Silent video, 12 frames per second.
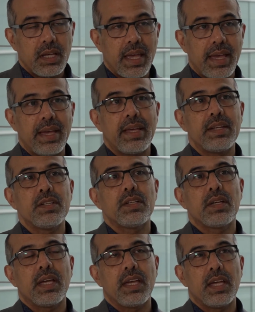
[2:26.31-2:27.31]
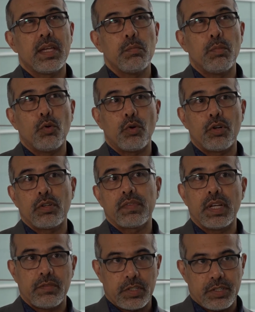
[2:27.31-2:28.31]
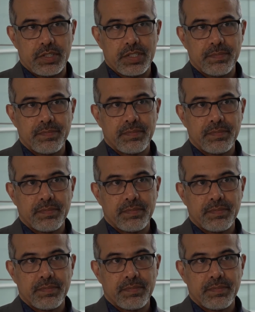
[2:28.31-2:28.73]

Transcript: and a Board of Governors.